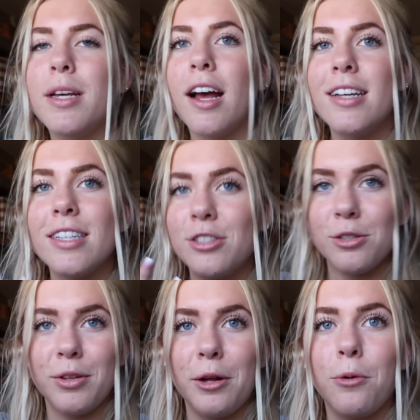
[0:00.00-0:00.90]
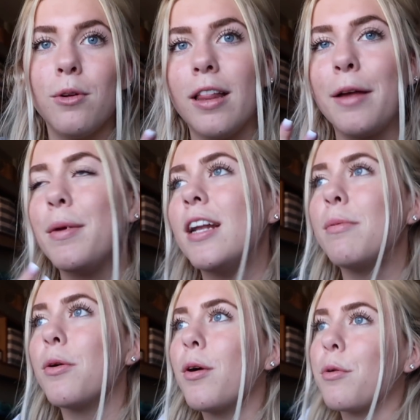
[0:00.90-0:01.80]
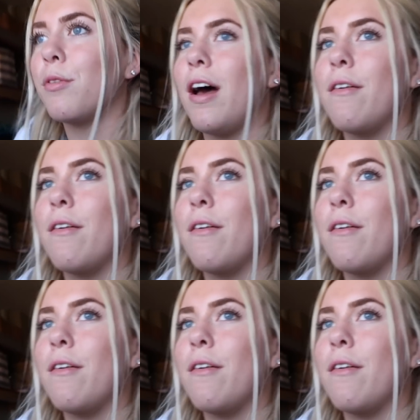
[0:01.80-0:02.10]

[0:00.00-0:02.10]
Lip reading: because it's just really cool. Like being able to work with